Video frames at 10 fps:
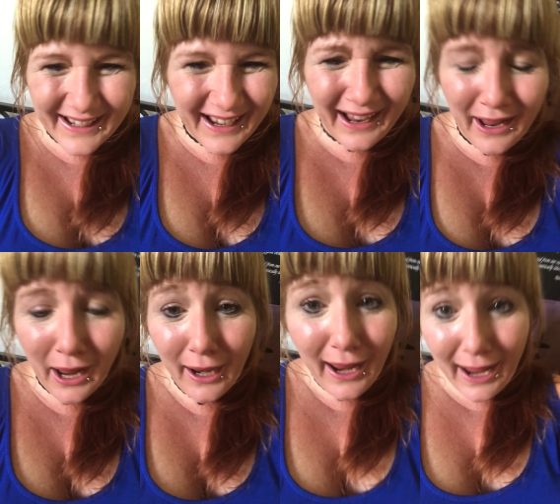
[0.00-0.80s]
and
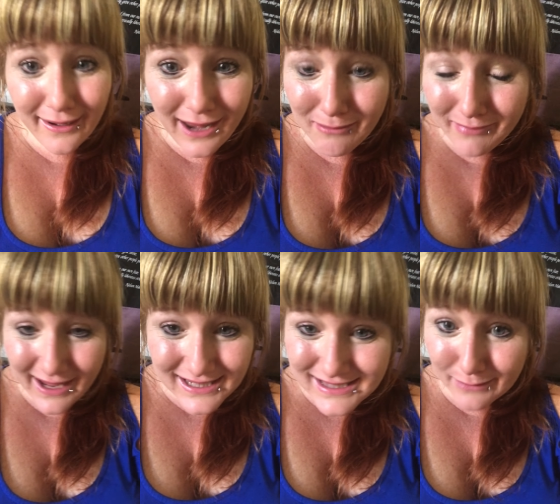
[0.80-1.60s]
that
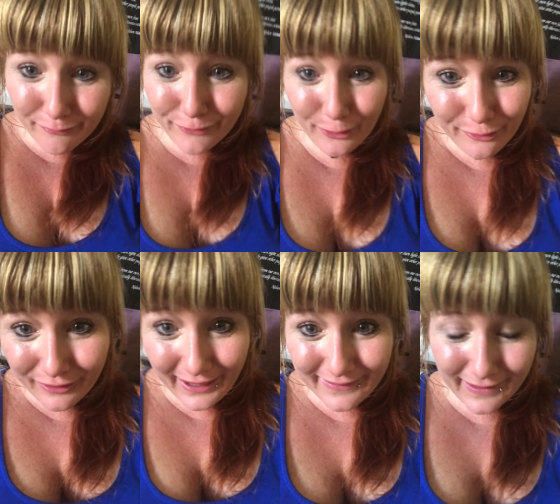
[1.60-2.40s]
makes them feel
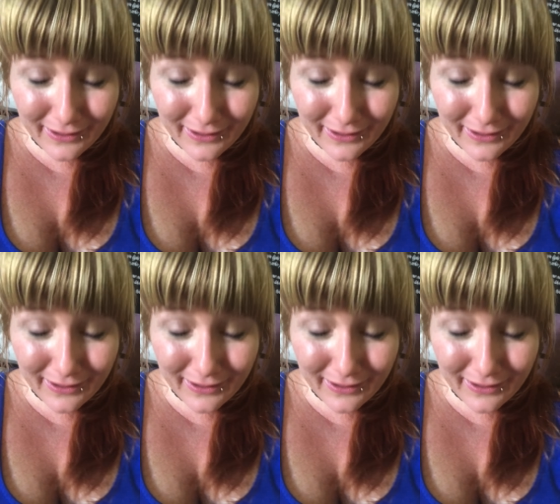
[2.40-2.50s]
great.